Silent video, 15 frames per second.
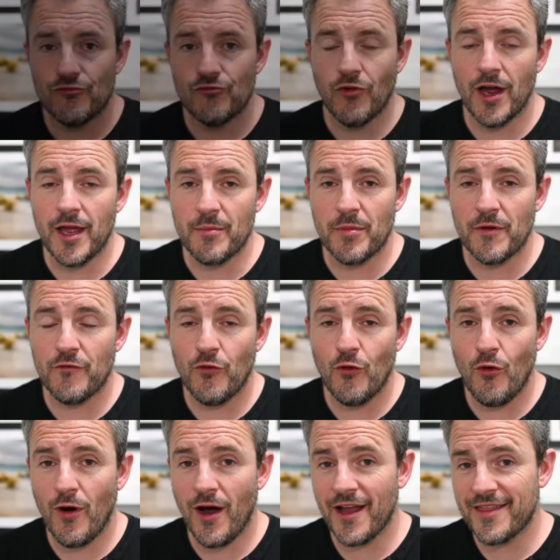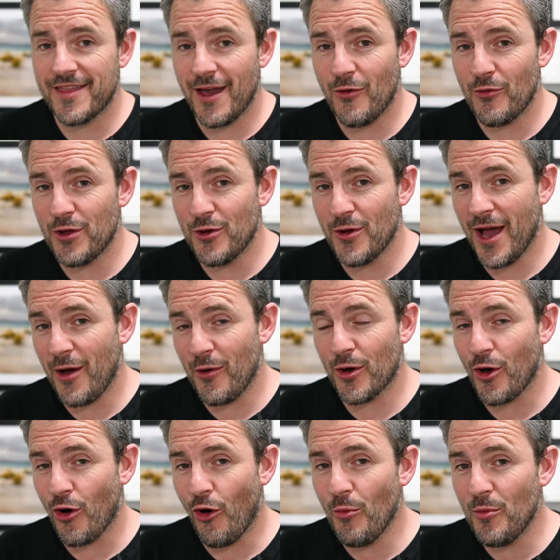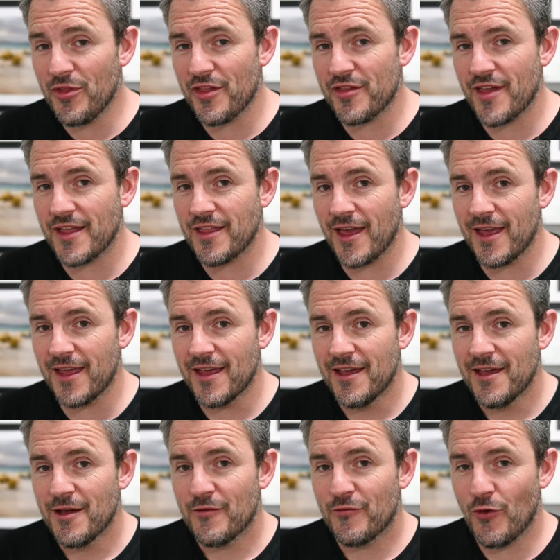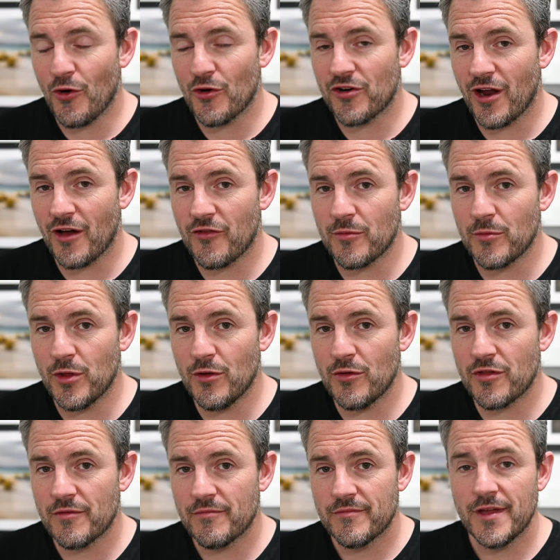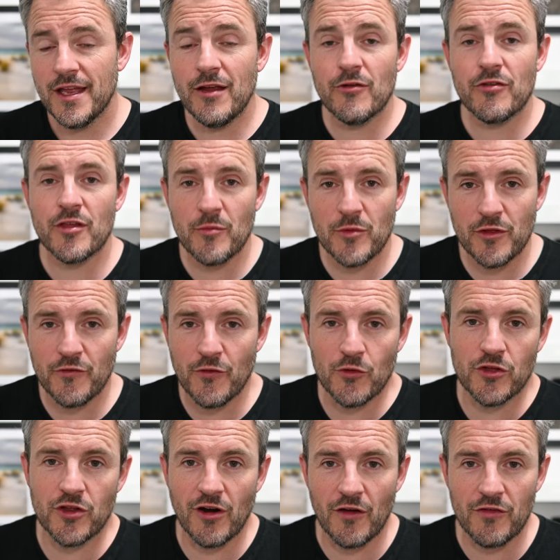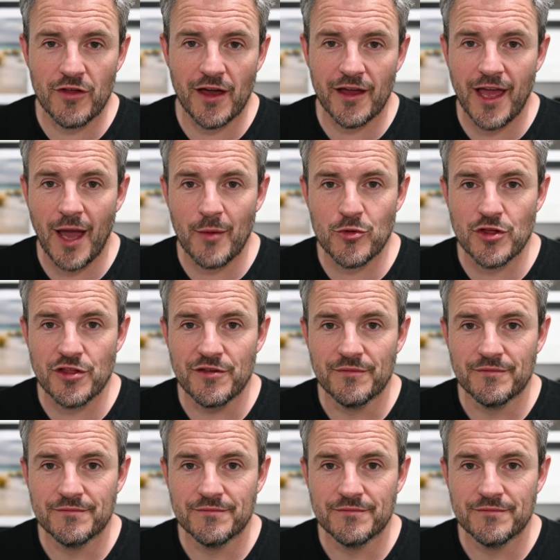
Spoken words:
Right, before I tell you how I got on with the Z8 photographing Muse, here are some of the photographs that I captured.